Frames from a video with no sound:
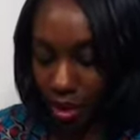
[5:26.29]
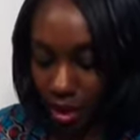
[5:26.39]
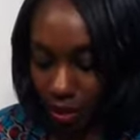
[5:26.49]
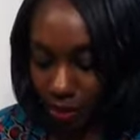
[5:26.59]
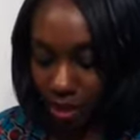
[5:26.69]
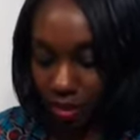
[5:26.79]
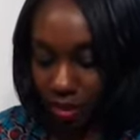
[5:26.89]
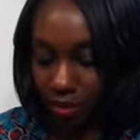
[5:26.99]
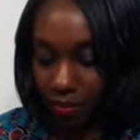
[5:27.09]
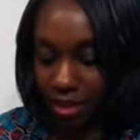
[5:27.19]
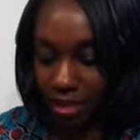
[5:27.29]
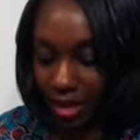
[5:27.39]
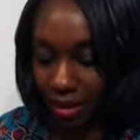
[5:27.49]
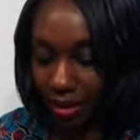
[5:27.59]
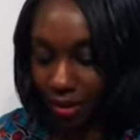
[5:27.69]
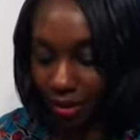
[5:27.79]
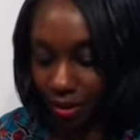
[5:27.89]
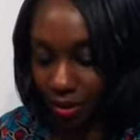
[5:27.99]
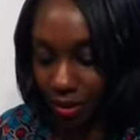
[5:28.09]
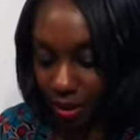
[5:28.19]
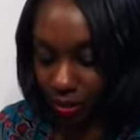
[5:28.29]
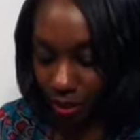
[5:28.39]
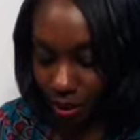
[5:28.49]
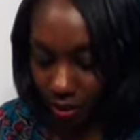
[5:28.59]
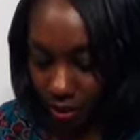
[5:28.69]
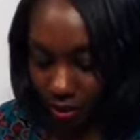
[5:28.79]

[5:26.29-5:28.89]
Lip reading: And I'm just going to mix that all really well.